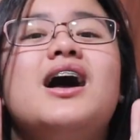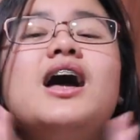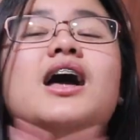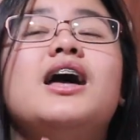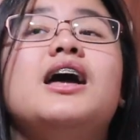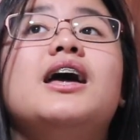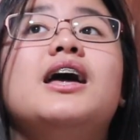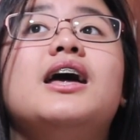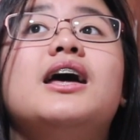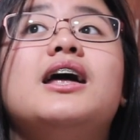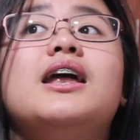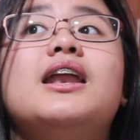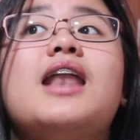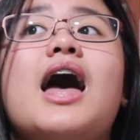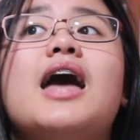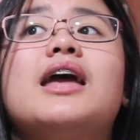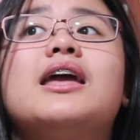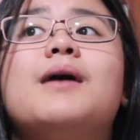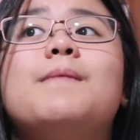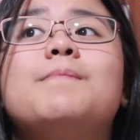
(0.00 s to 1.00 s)
And
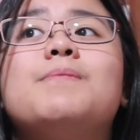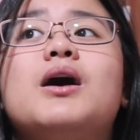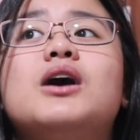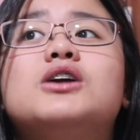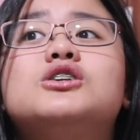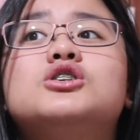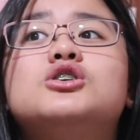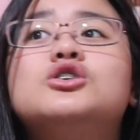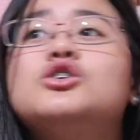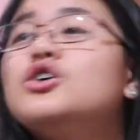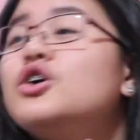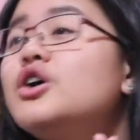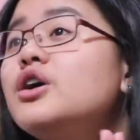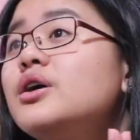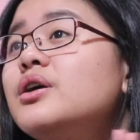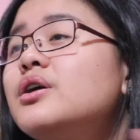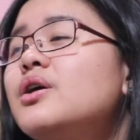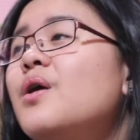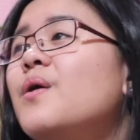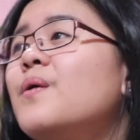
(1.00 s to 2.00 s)
I am not
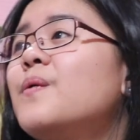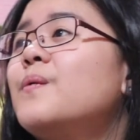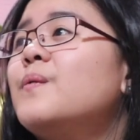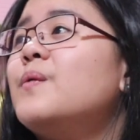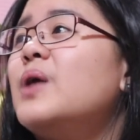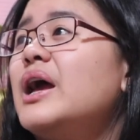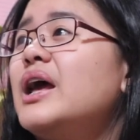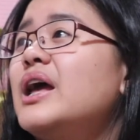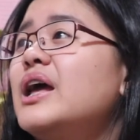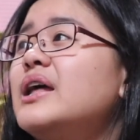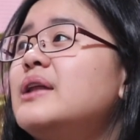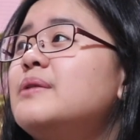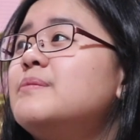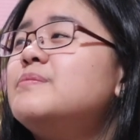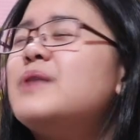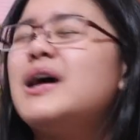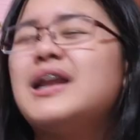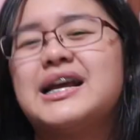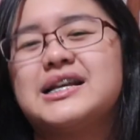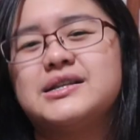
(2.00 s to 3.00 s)
sure when
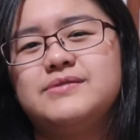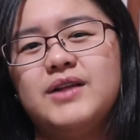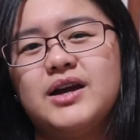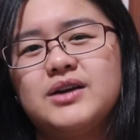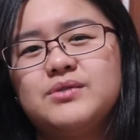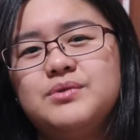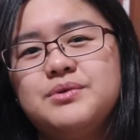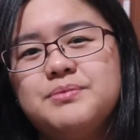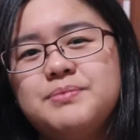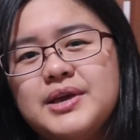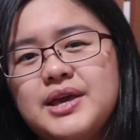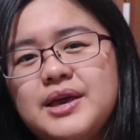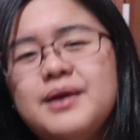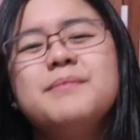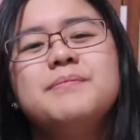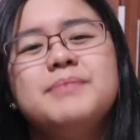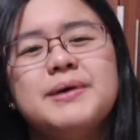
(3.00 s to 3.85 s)
the next vlog will be.